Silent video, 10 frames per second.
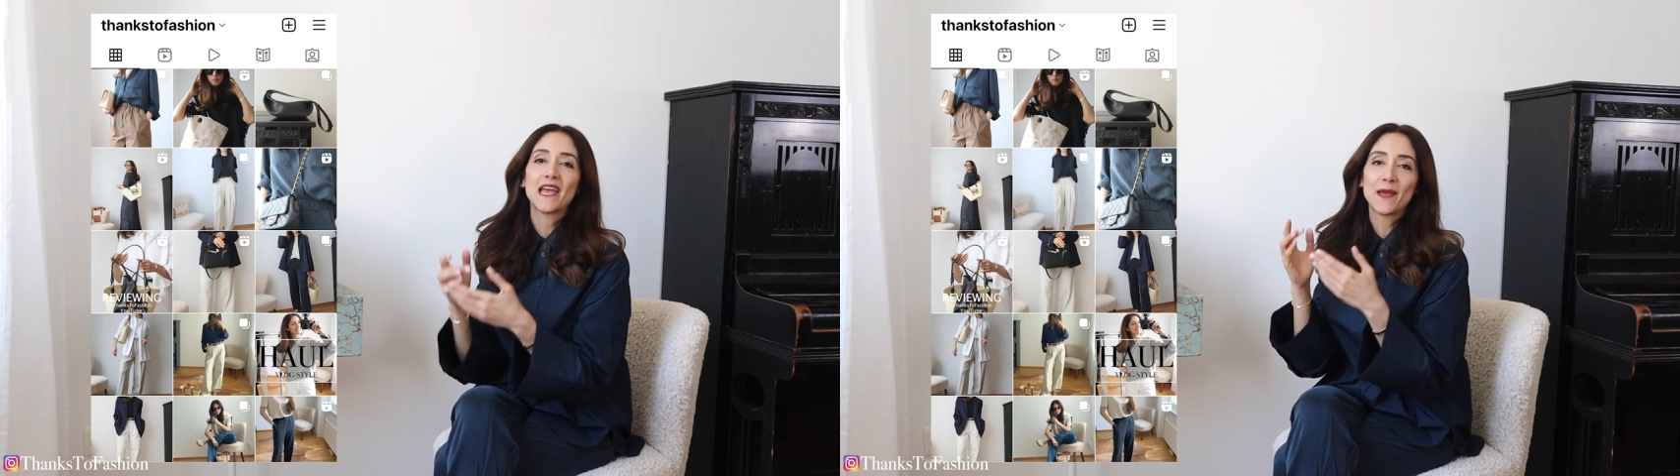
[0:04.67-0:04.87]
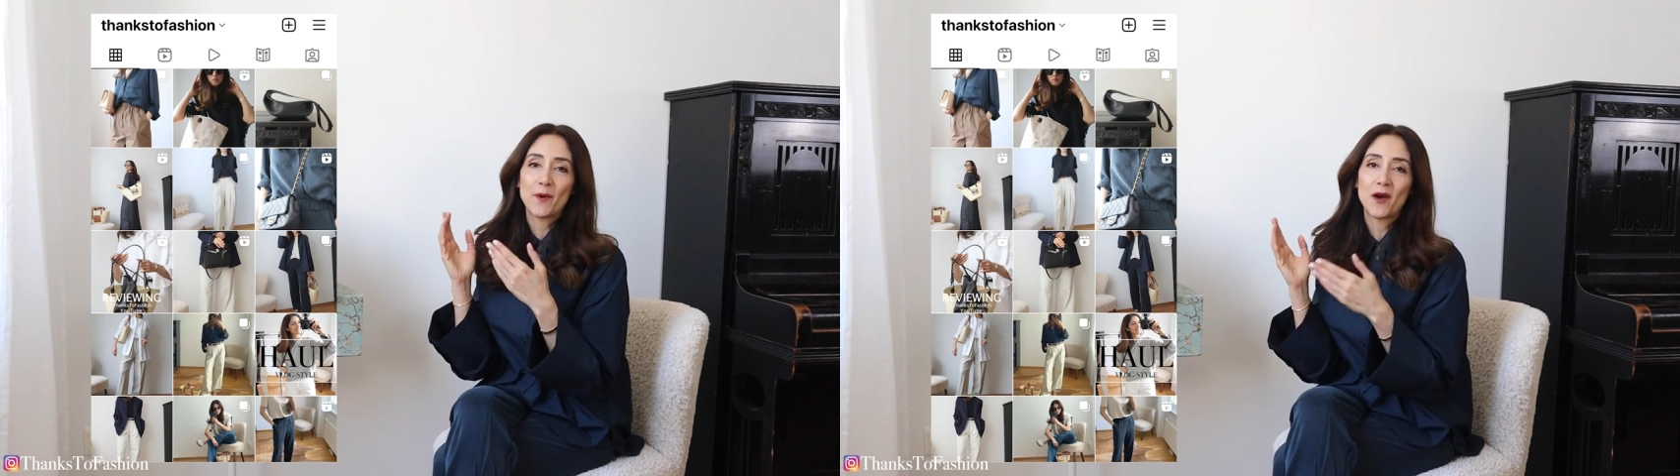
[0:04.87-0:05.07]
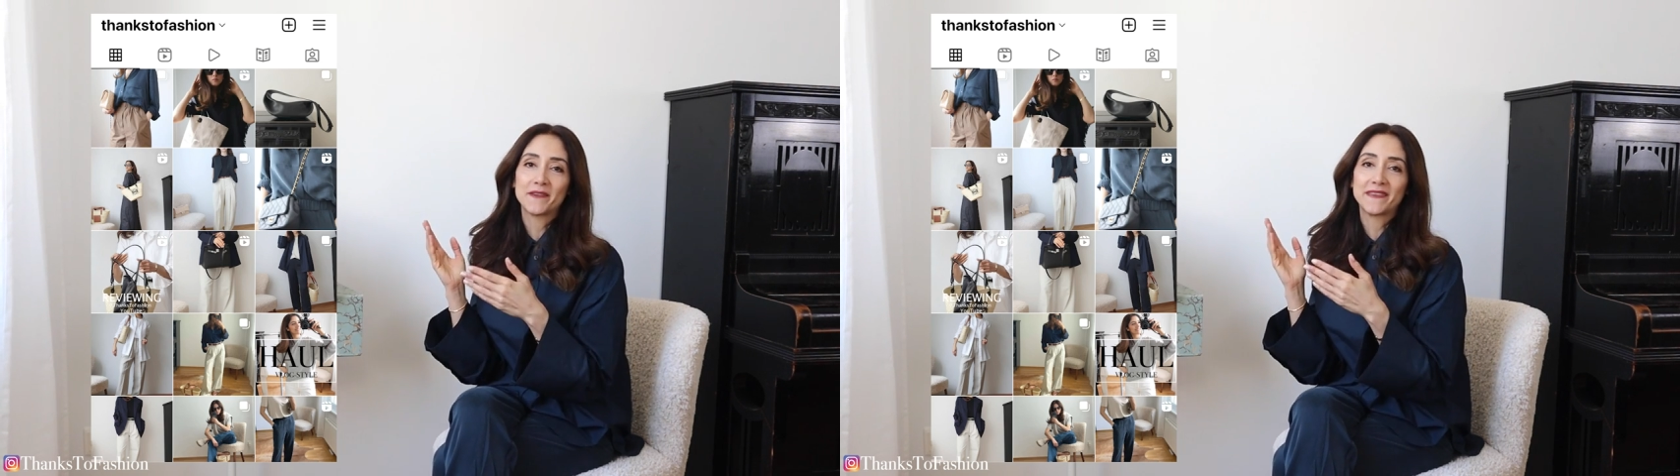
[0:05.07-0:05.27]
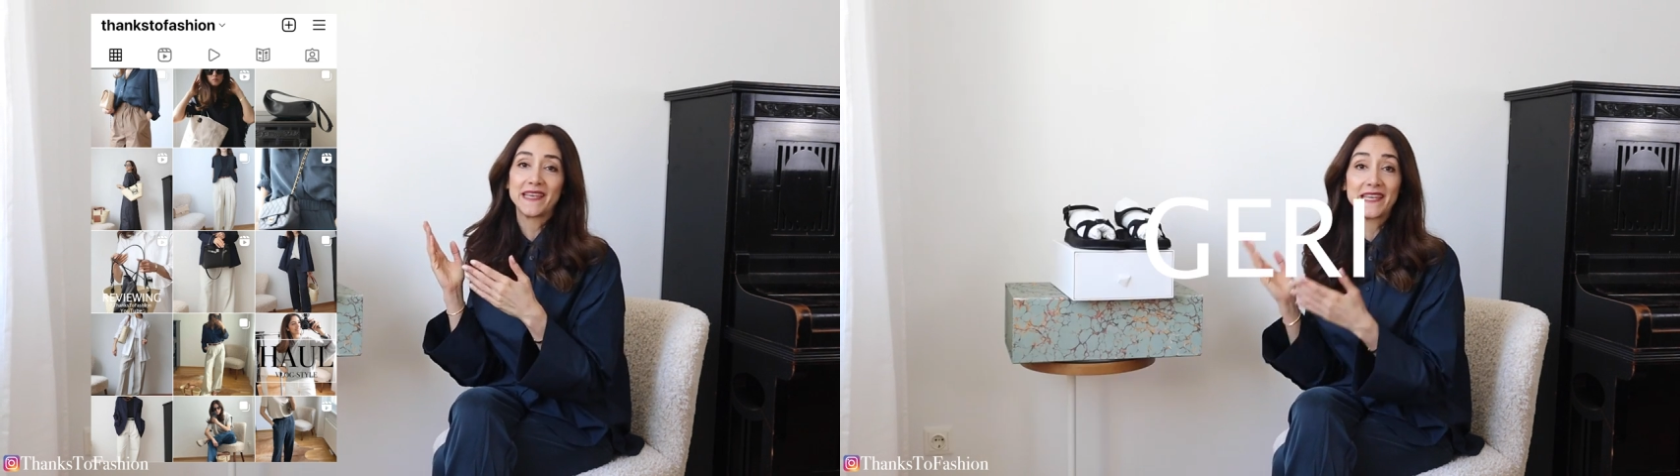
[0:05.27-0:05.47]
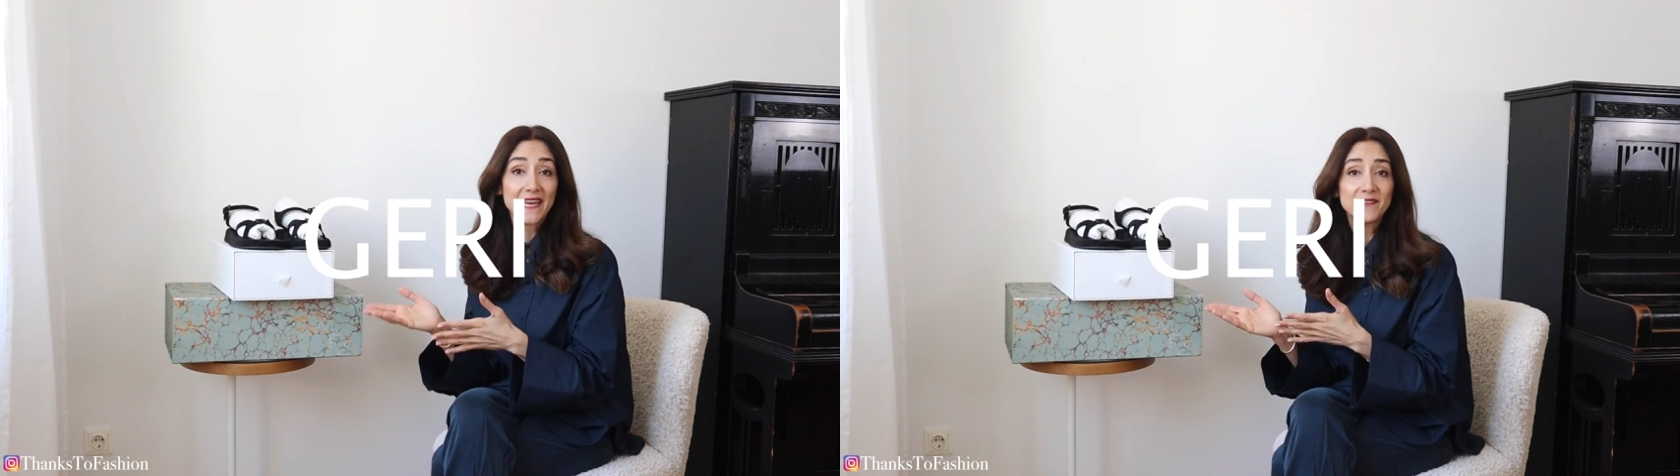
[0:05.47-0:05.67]
about
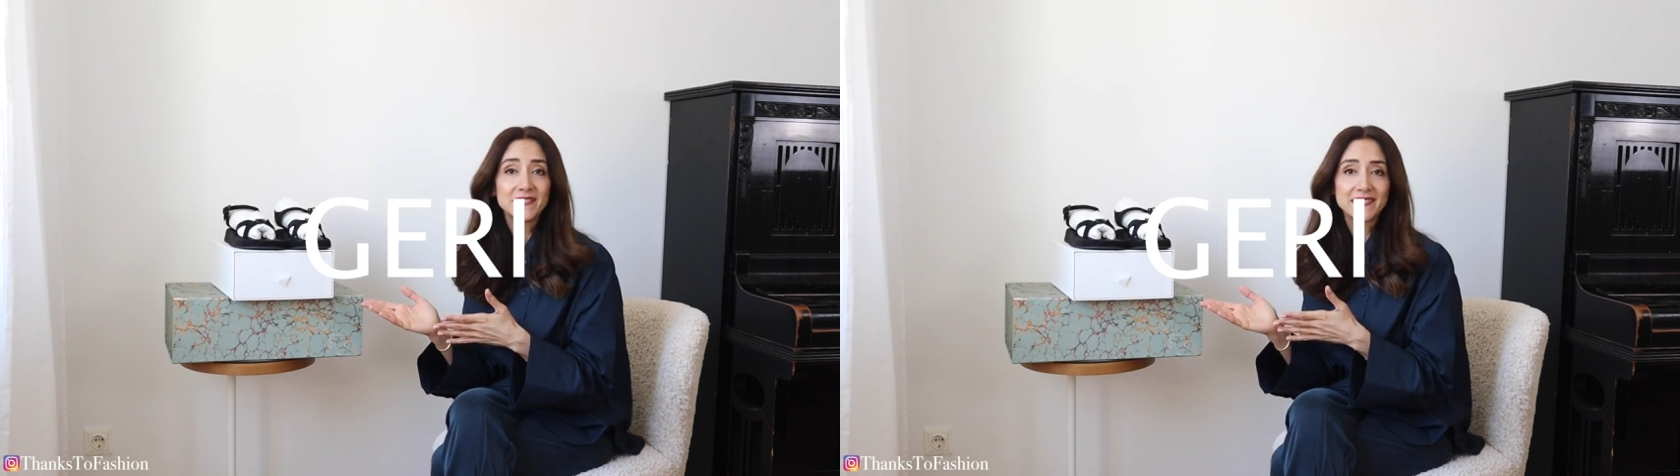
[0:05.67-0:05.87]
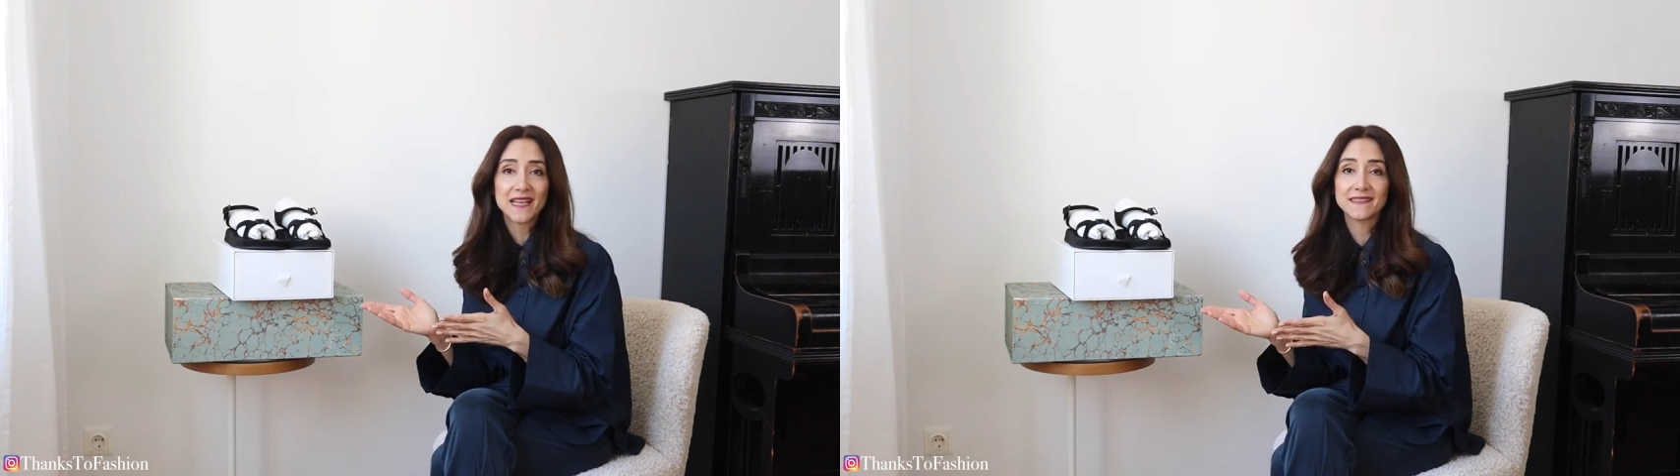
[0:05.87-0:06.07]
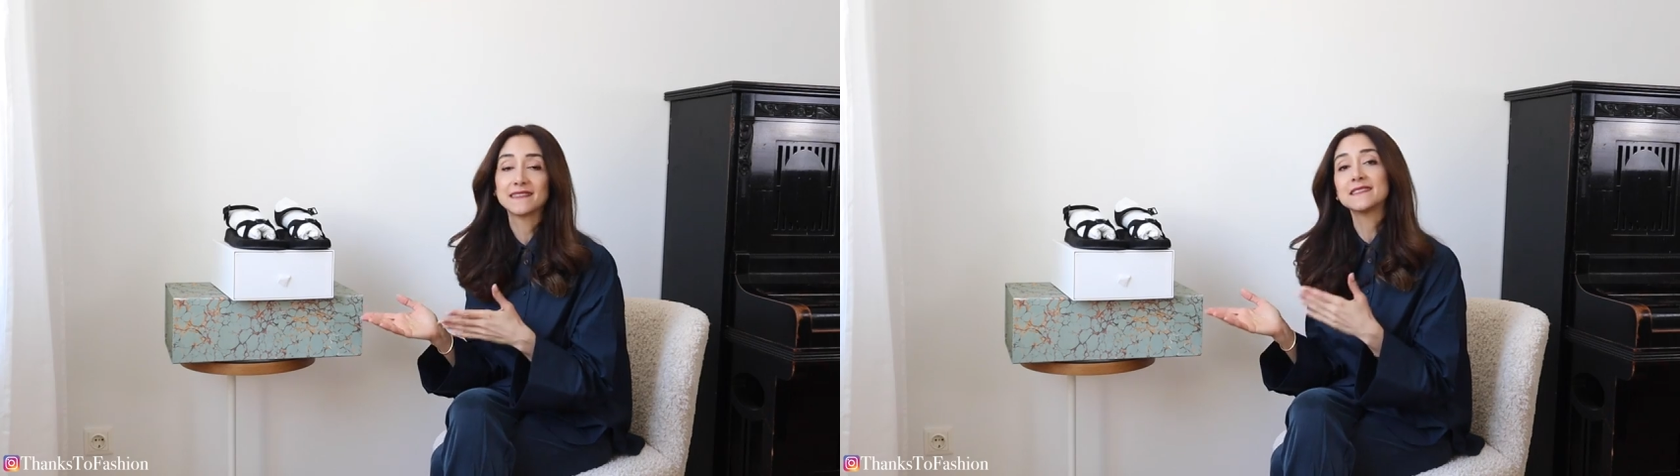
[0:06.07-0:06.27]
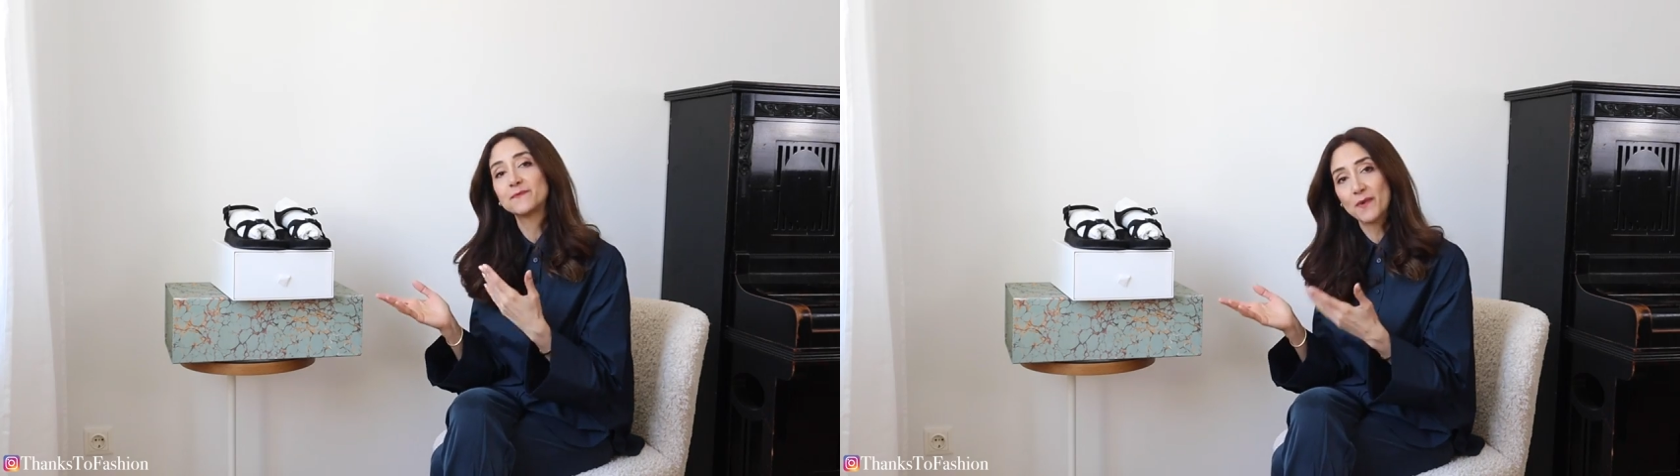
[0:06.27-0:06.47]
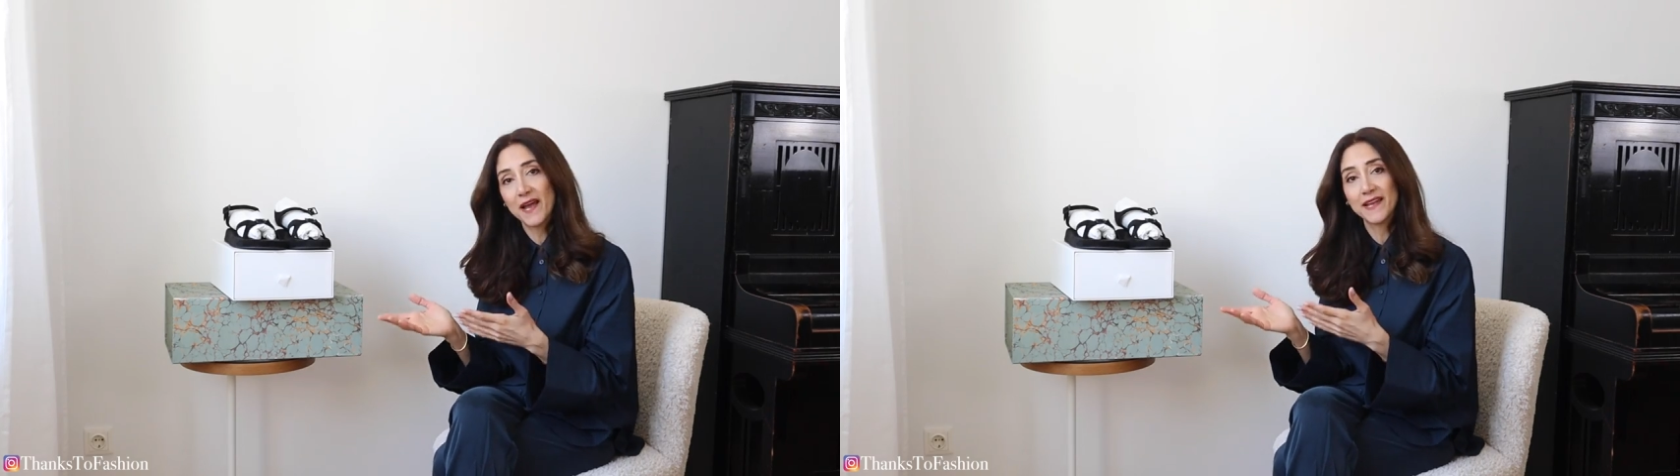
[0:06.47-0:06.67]
the Geri
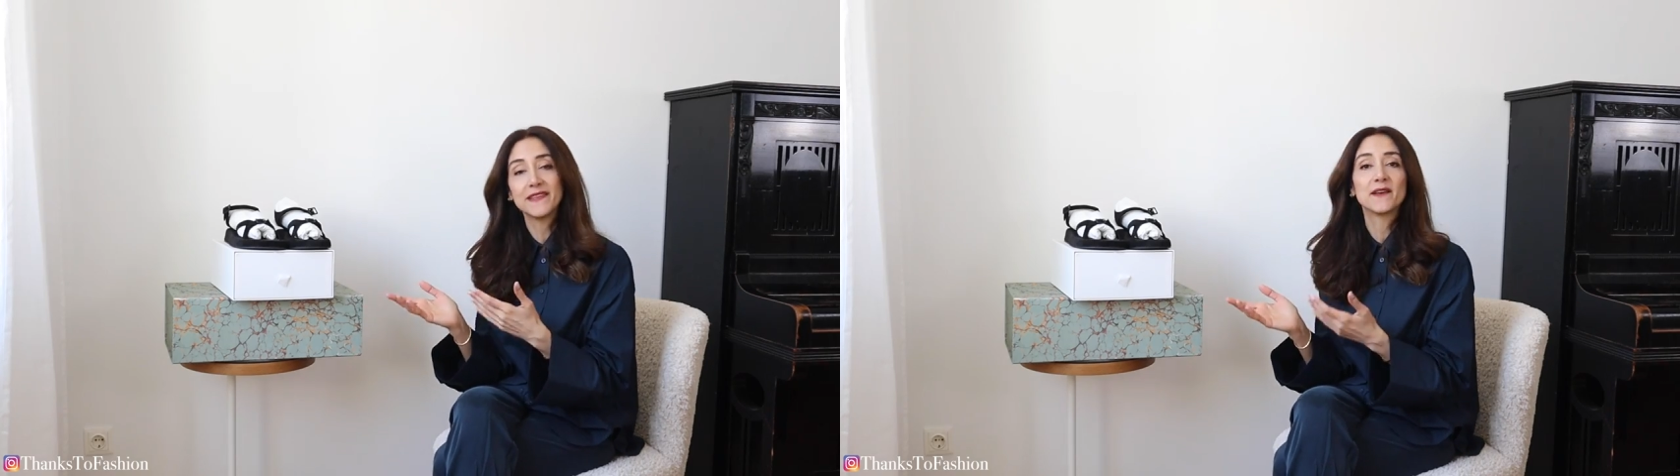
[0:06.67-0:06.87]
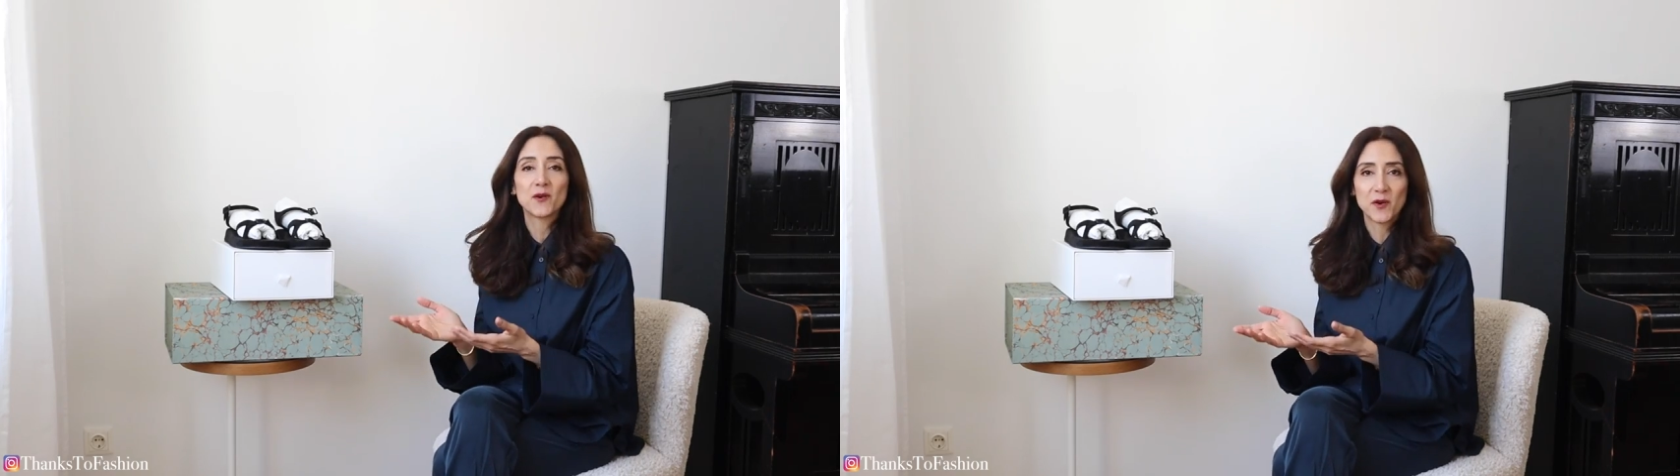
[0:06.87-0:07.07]
Sandals by The